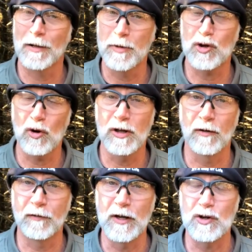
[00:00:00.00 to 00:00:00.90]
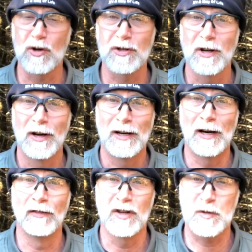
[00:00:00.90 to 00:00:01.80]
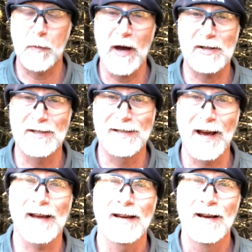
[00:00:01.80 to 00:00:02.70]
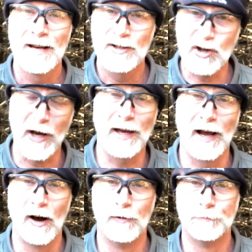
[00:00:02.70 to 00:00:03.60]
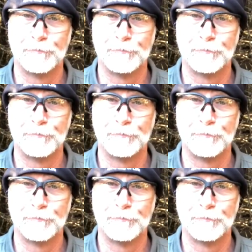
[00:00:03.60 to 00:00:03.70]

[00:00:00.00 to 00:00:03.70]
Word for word: Let me show you the features on the specs and tech. Check it out.